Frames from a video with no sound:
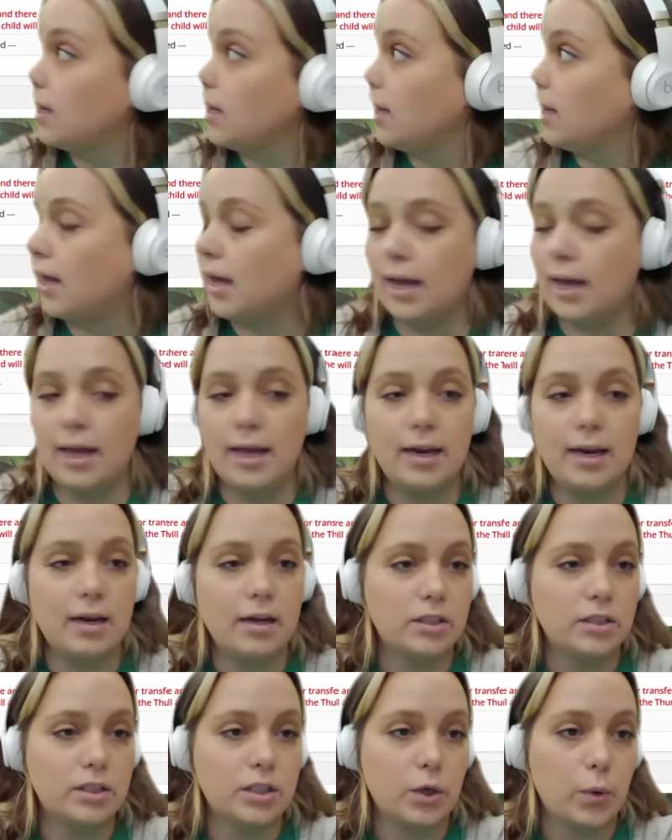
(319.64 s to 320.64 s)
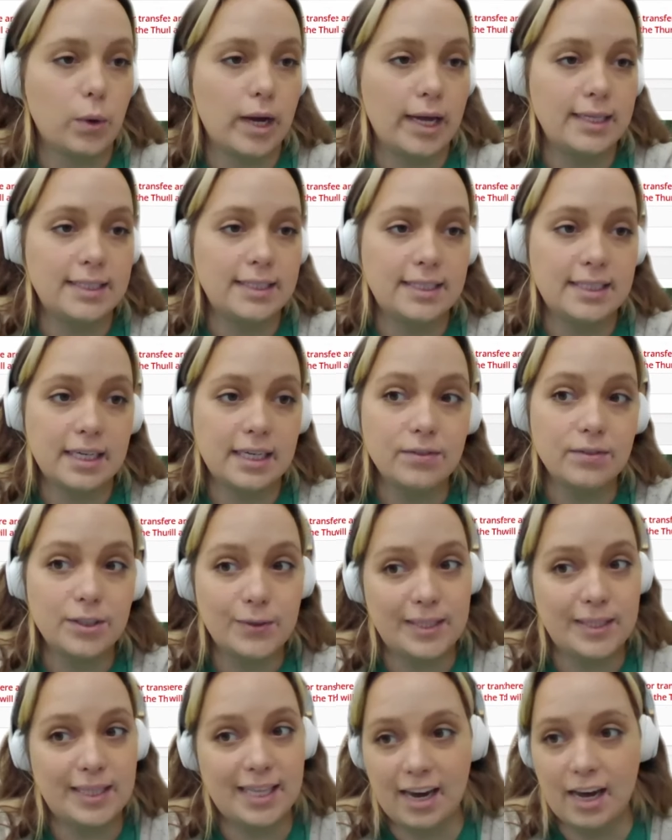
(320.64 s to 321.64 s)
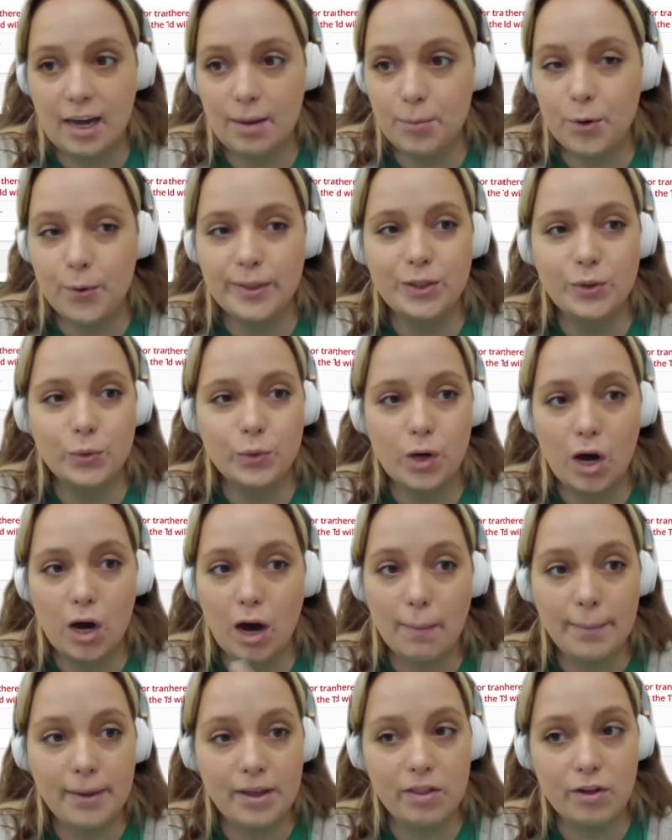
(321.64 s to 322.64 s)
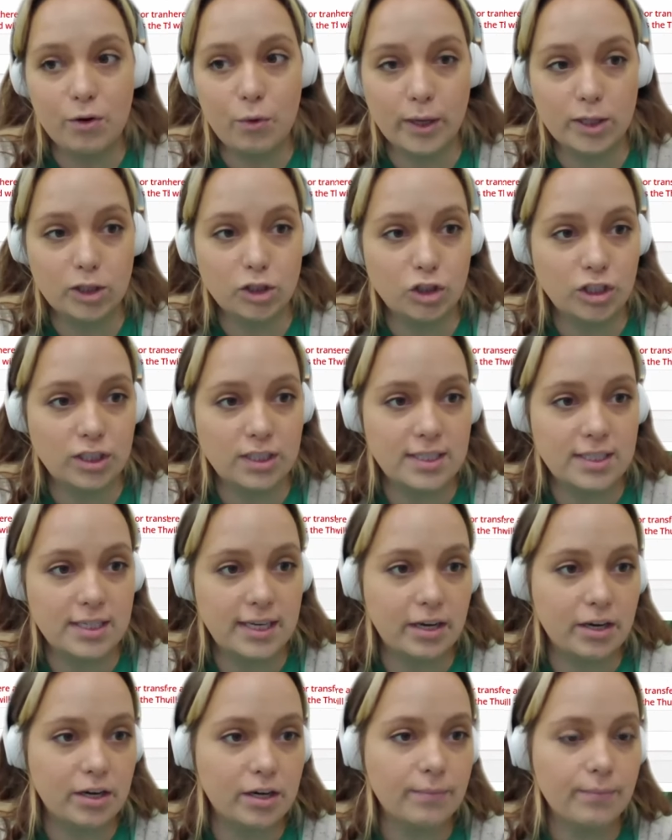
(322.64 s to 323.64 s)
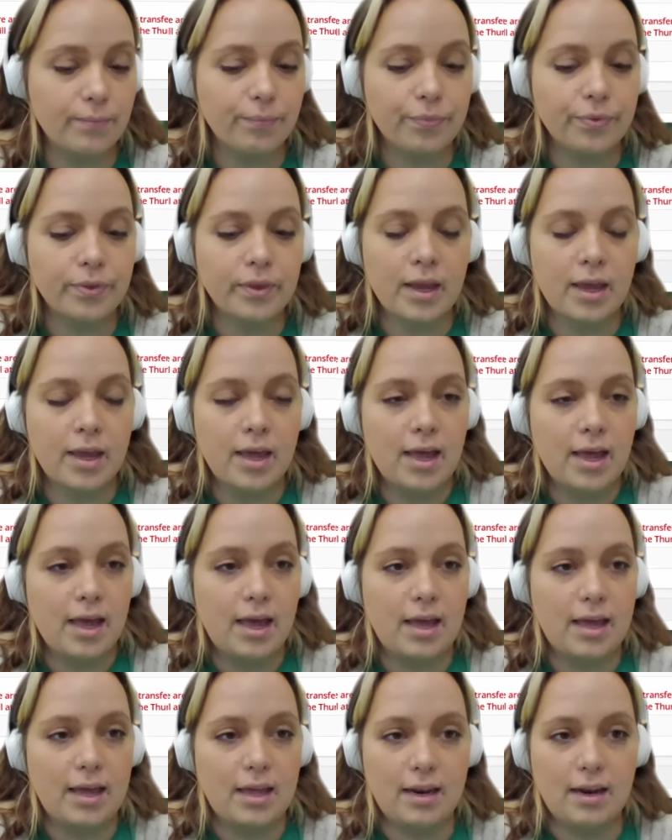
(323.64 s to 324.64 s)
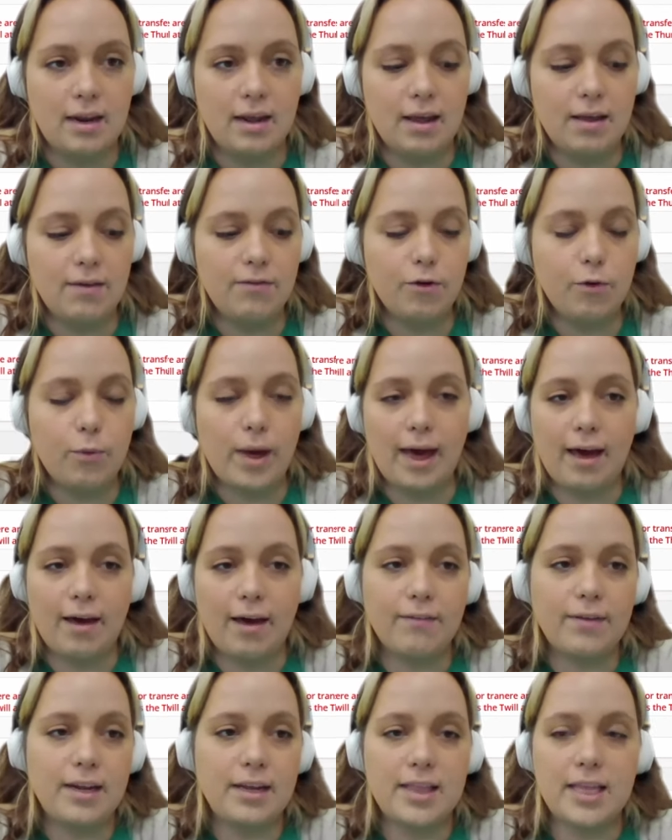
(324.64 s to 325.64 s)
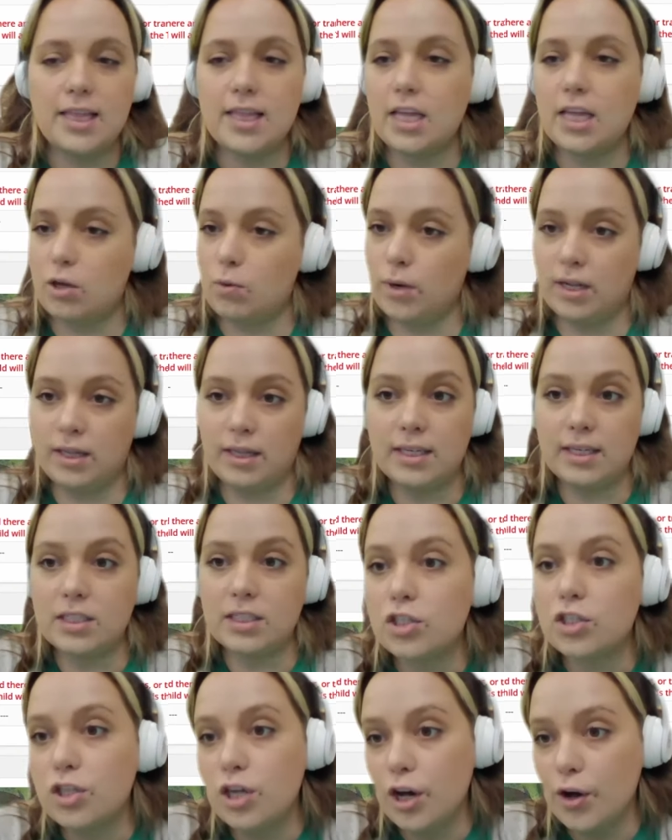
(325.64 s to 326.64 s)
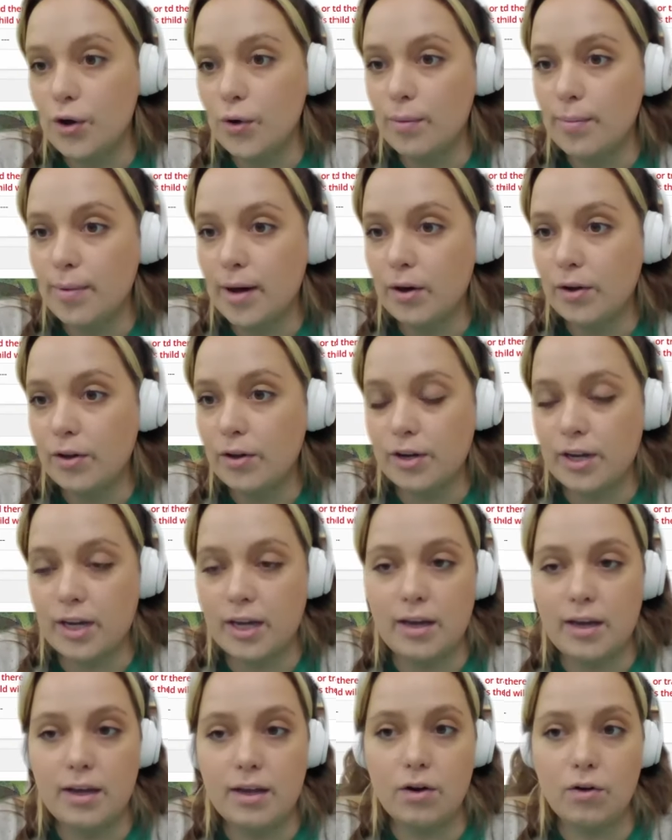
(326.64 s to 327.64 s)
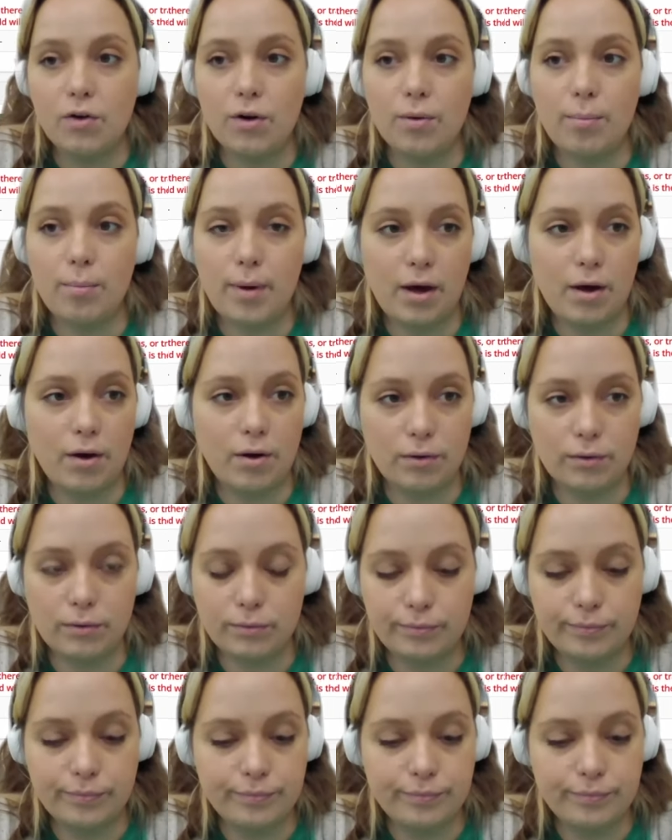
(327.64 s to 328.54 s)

And so instead of doing that, I'm going to copy the questions here. And if you have anything that you want to let us know about your kid or about